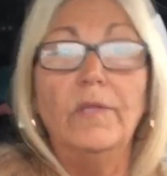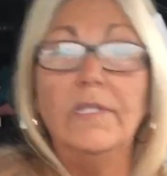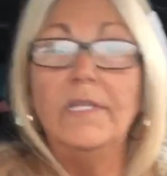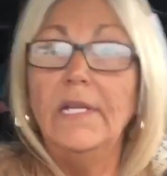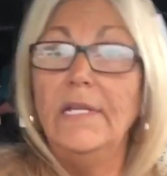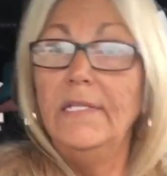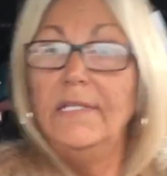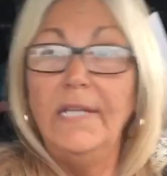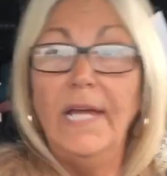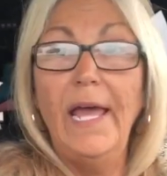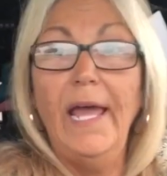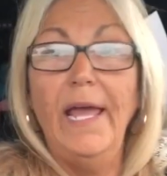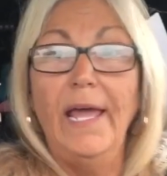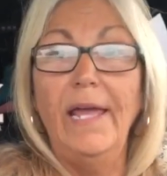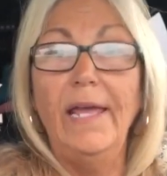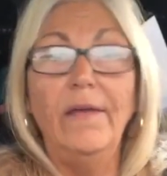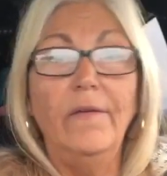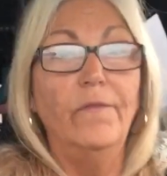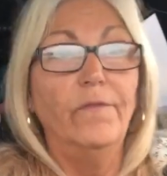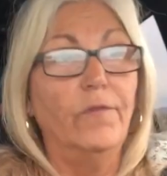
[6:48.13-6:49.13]

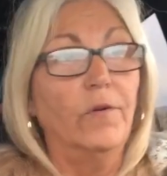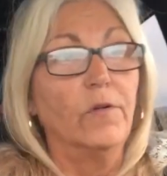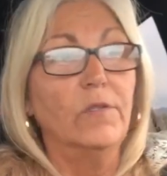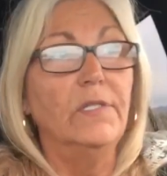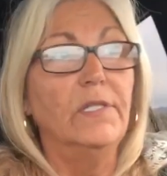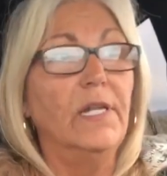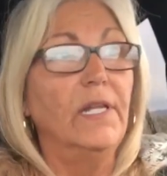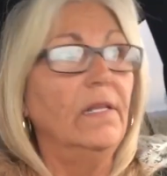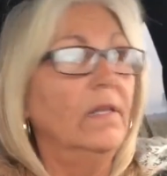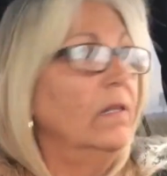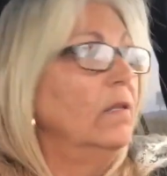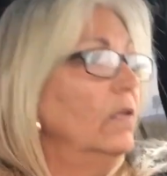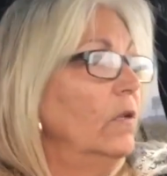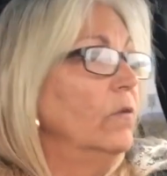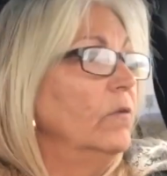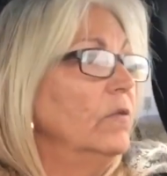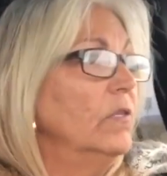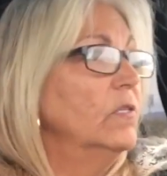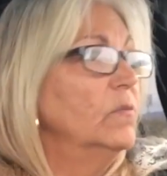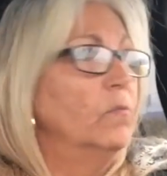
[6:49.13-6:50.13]
today, first thing, you
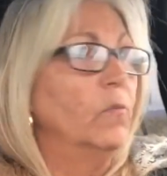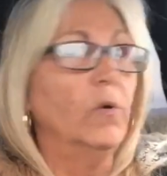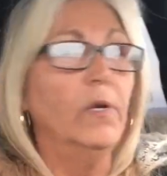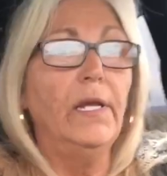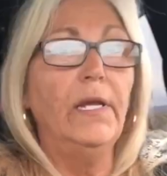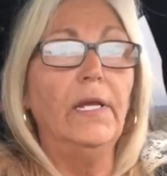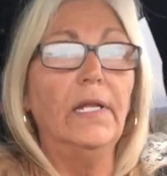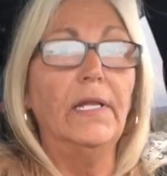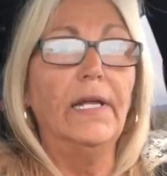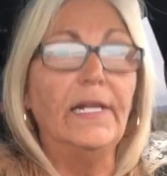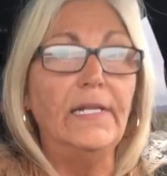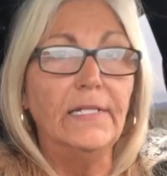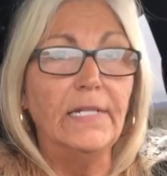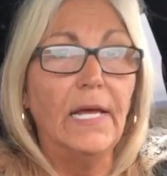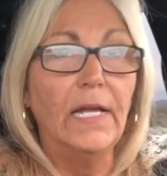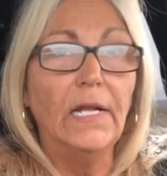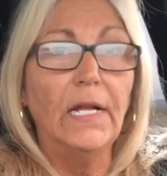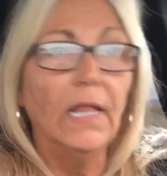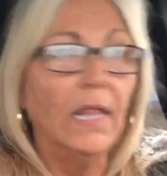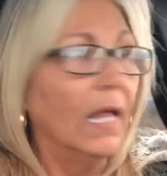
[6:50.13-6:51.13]
know, this morning at like
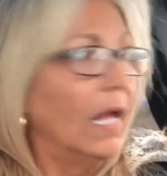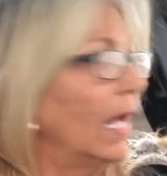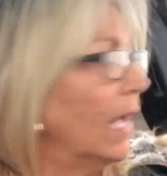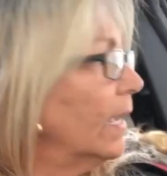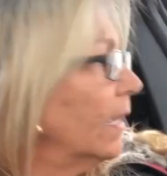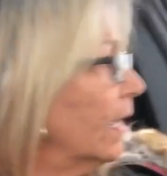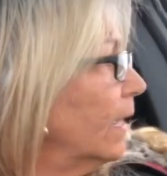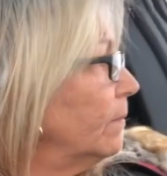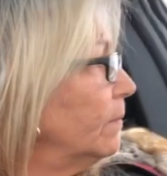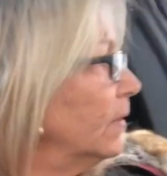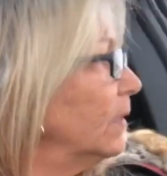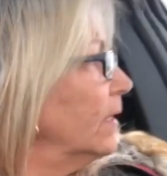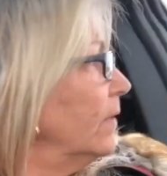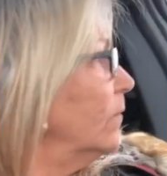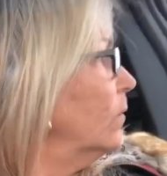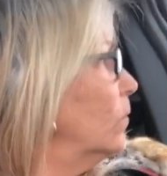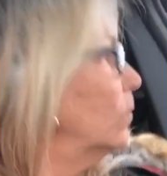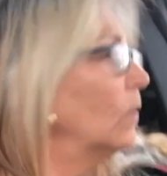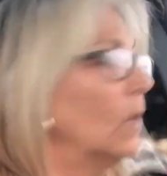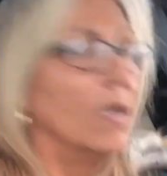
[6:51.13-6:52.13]
10 o'clock, I
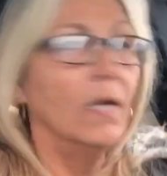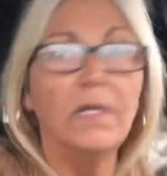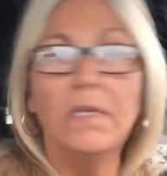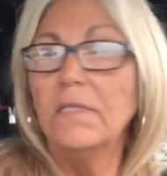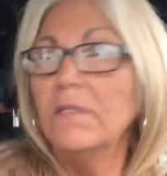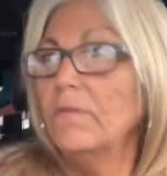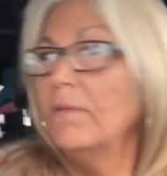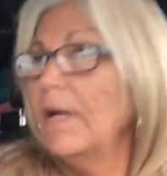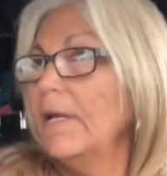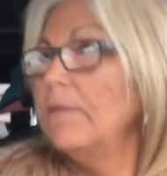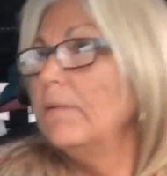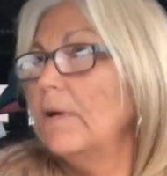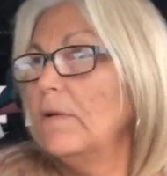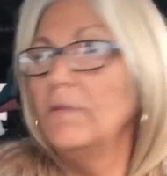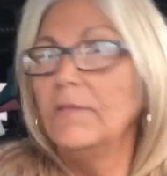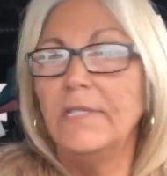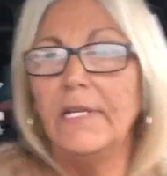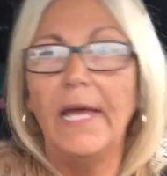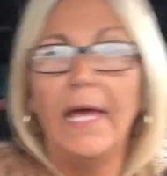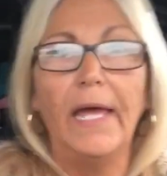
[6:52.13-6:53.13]
believe it was, right
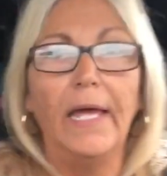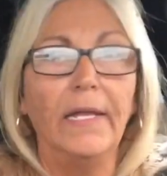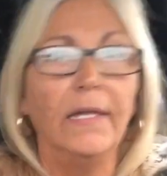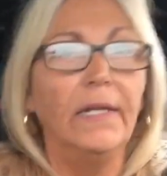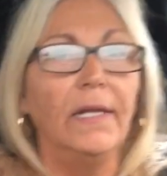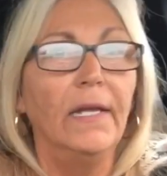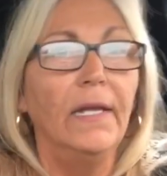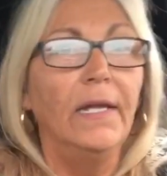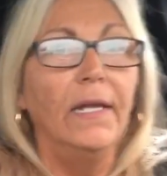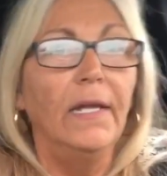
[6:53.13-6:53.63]
around 10,